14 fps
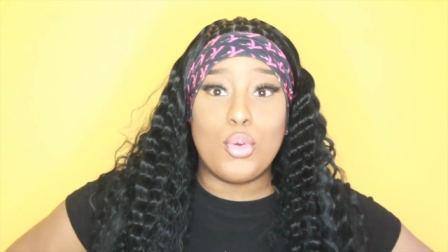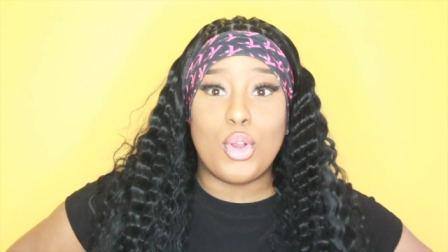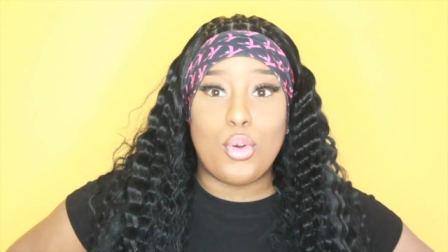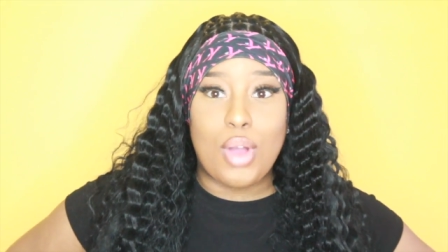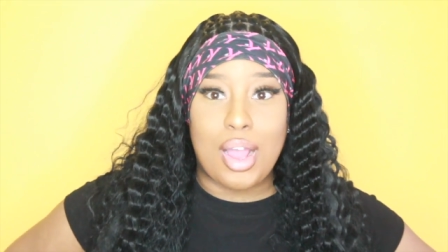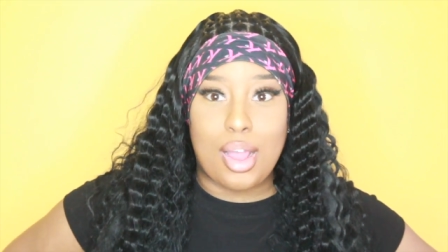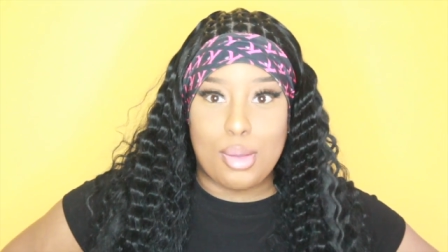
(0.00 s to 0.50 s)
don't know
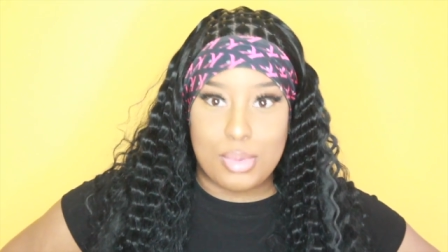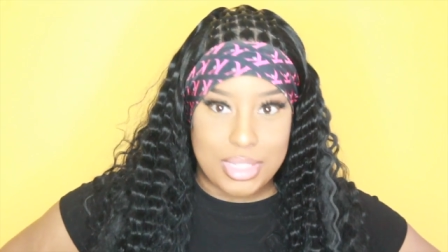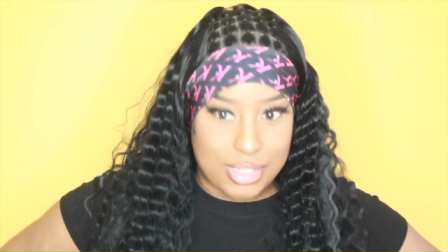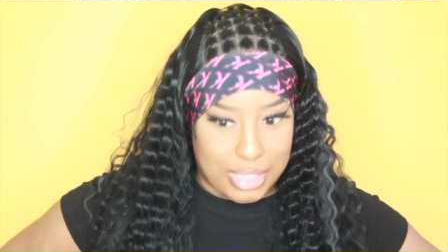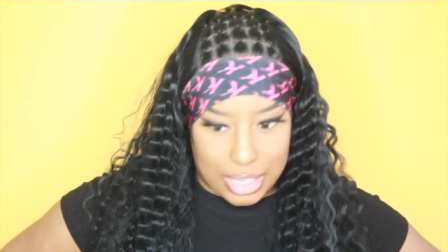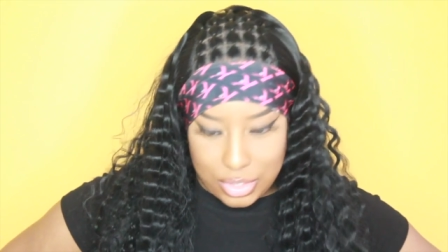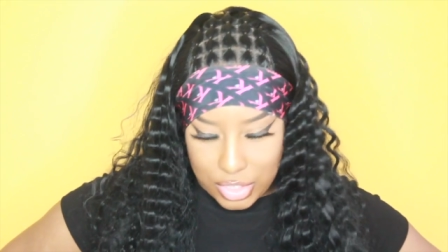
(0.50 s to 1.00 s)
how I want to
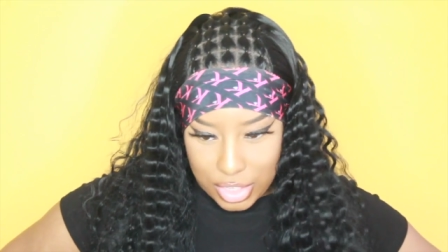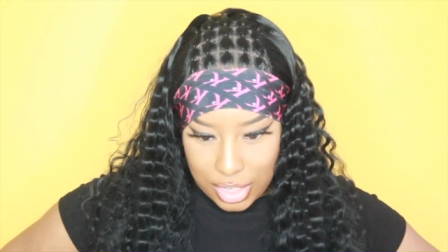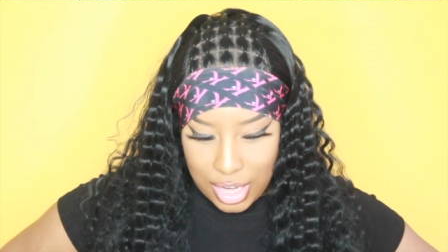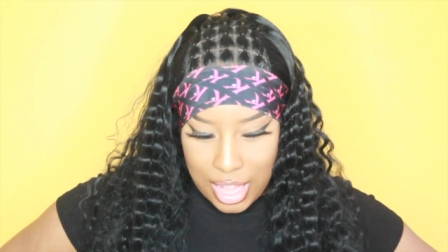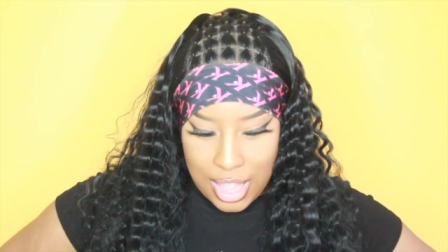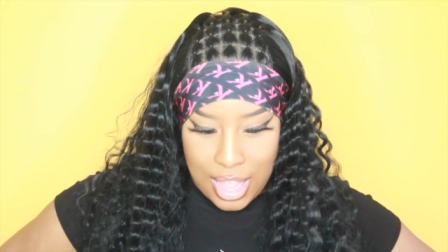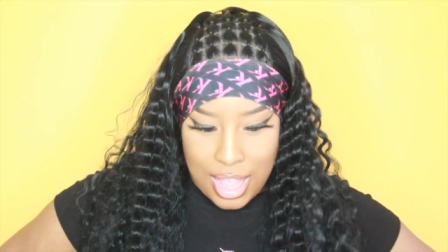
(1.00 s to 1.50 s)
style her.
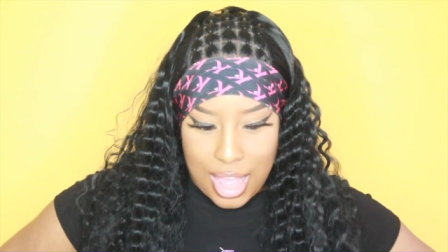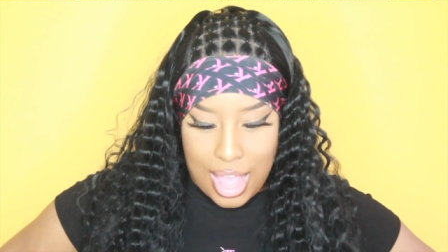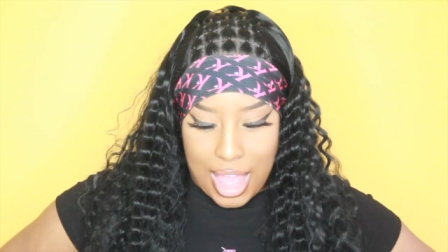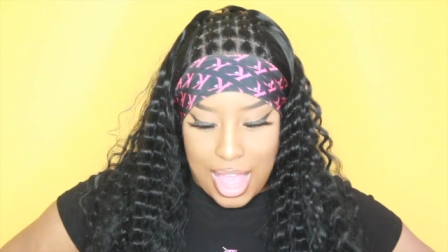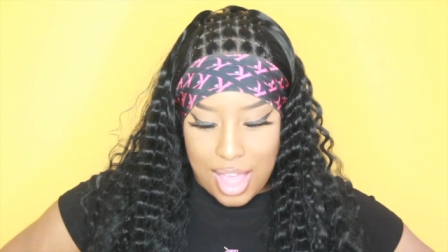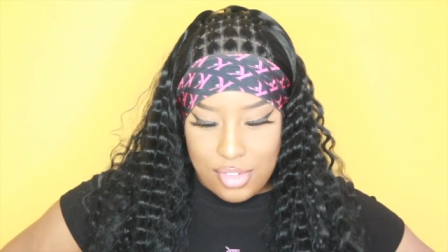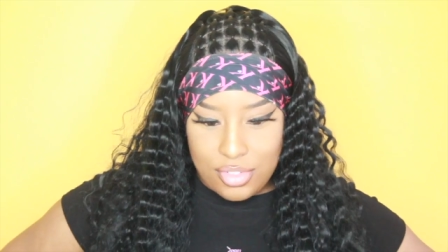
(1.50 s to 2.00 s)
I
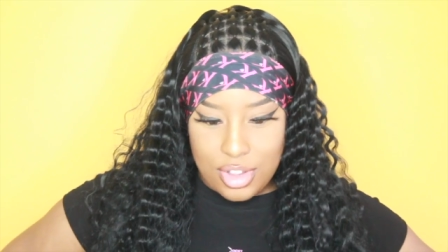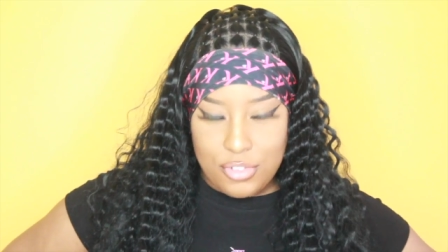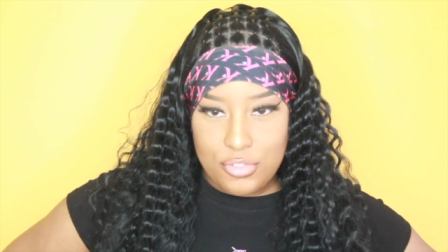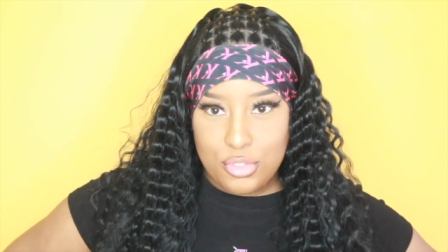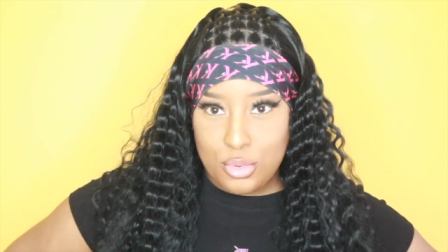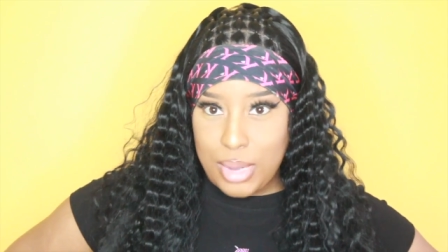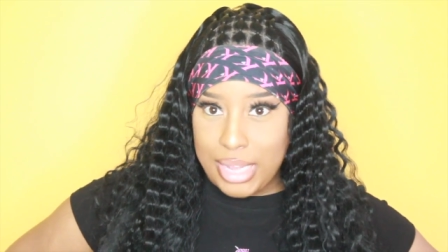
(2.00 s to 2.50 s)
have a
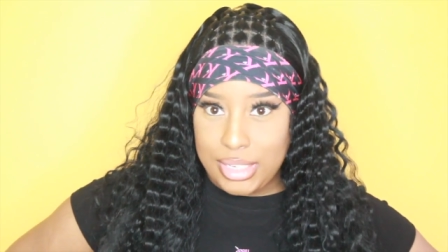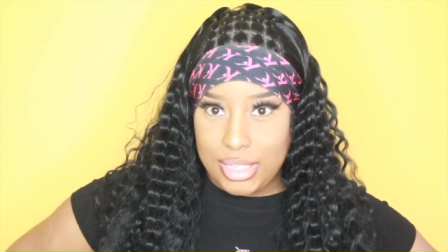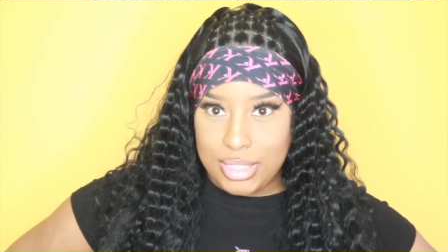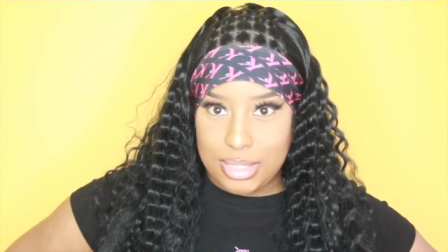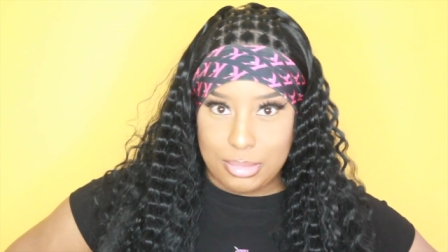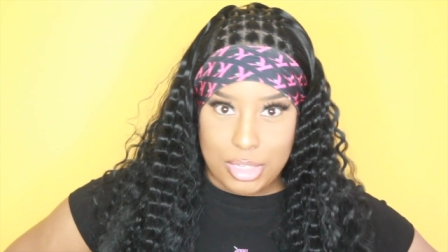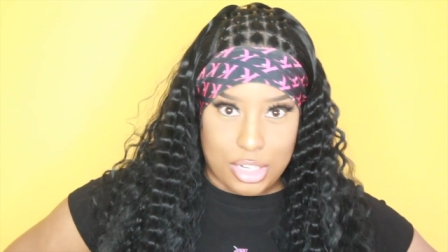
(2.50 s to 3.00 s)
few
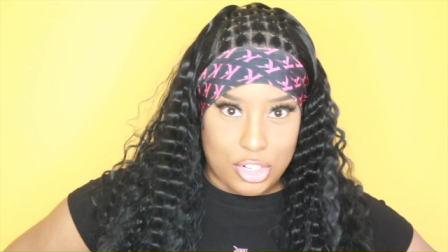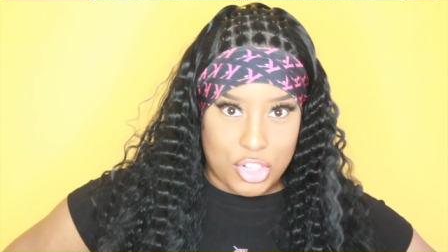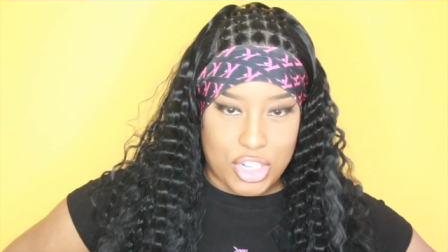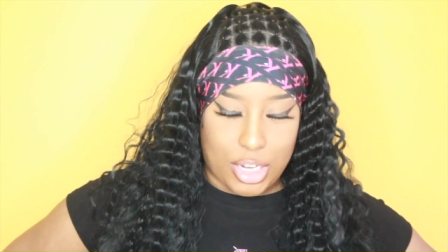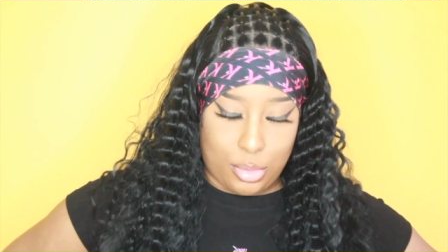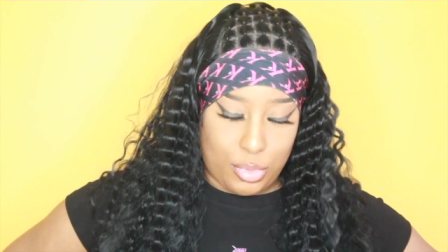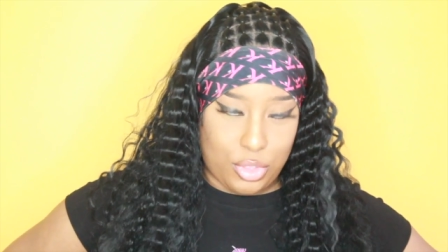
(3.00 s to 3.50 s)
ideas I'm gonna
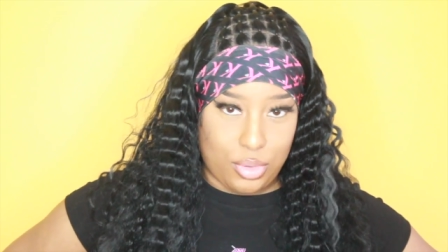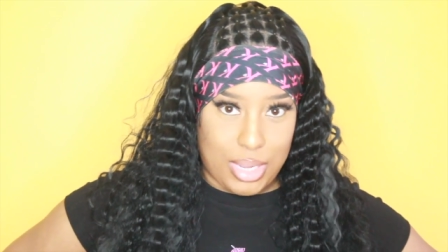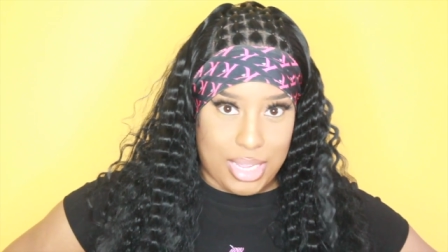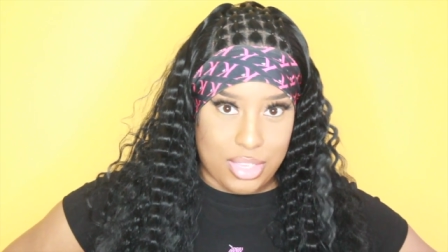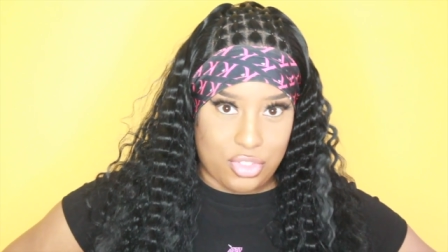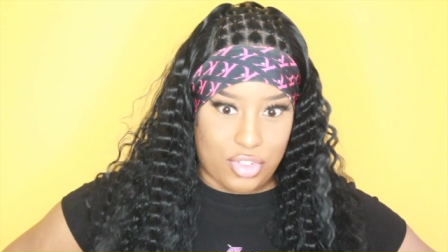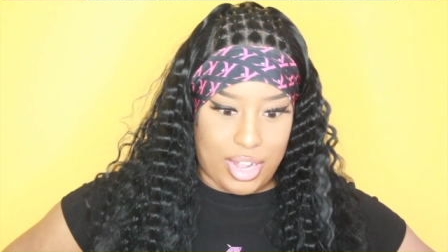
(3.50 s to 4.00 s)
share with you
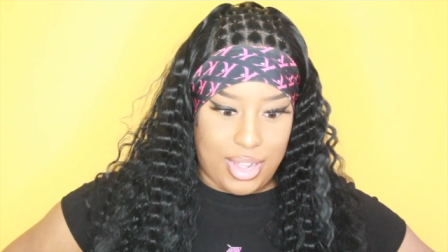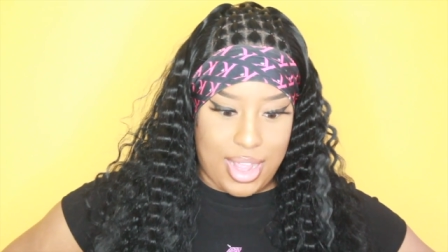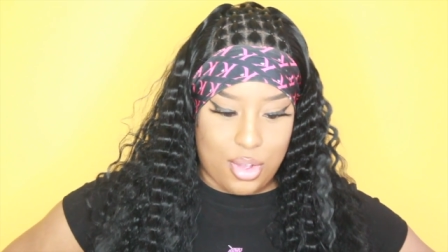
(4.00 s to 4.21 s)
guys right